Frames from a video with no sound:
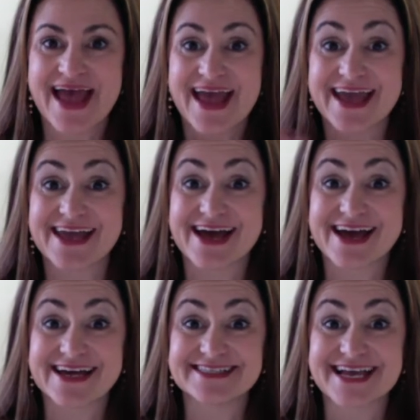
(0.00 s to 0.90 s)
Hey
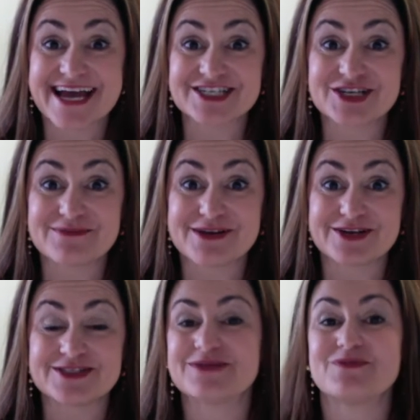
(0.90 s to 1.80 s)
guys, Ashley
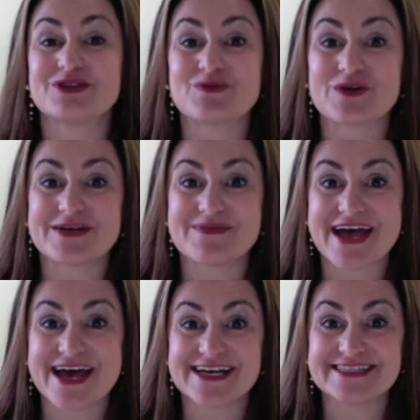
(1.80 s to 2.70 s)
Peterson with
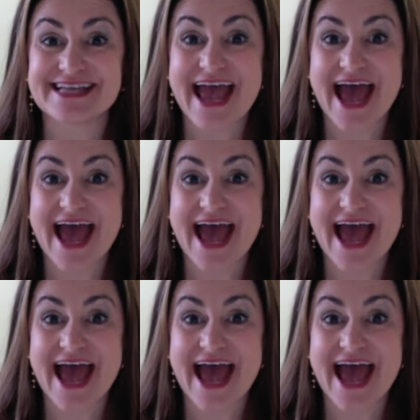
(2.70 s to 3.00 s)
Remax.